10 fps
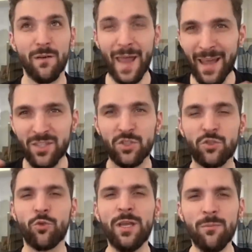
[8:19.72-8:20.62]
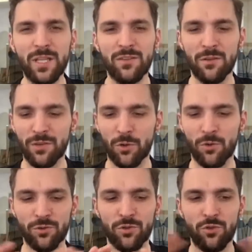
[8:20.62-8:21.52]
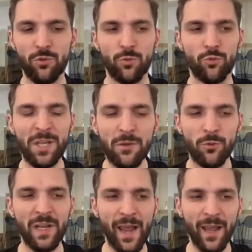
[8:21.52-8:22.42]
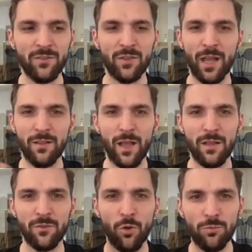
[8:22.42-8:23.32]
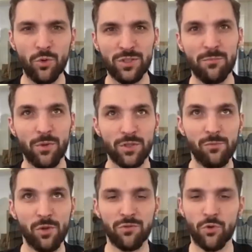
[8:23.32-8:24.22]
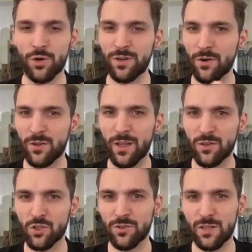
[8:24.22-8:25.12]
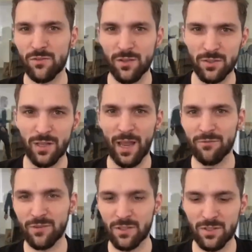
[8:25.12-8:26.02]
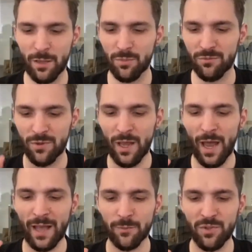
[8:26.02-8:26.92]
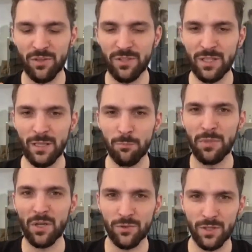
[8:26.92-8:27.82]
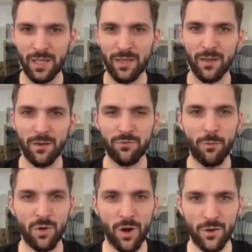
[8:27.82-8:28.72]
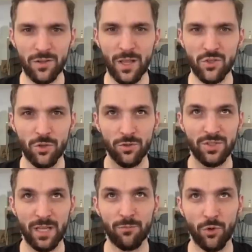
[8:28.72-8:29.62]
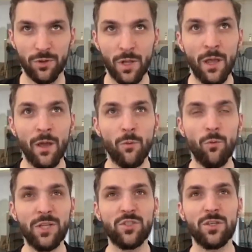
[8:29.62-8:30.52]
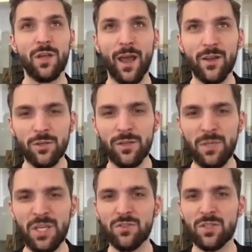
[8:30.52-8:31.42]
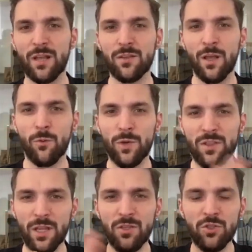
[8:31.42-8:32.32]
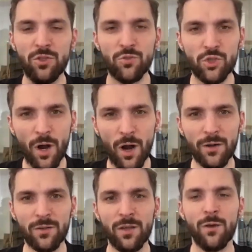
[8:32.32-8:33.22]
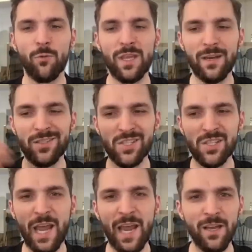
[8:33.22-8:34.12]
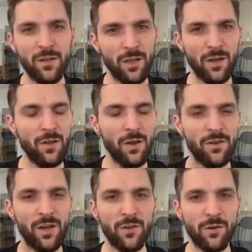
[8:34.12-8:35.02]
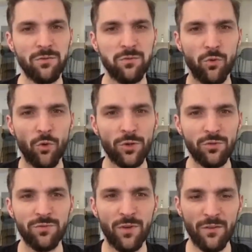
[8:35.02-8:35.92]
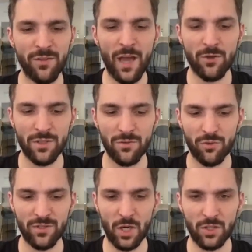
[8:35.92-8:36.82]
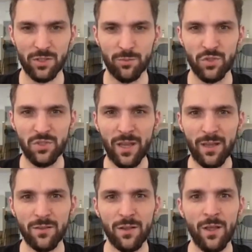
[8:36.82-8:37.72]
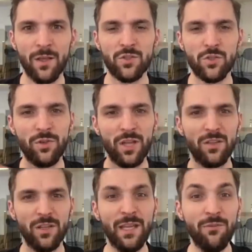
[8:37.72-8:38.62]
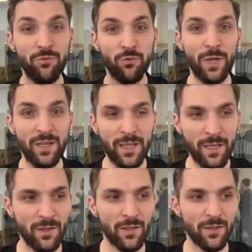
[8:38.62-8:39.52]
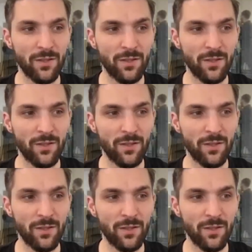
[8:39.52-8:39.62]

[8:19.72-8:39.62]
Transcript: extremely difficult to recreate and almost impossible for an architecture that doesn't have this type of adaptivity built in from an architectural standpoint, which actually means that with each new shard, we can scale another 4,000 to 5,000 transactions per second, so that if we need it,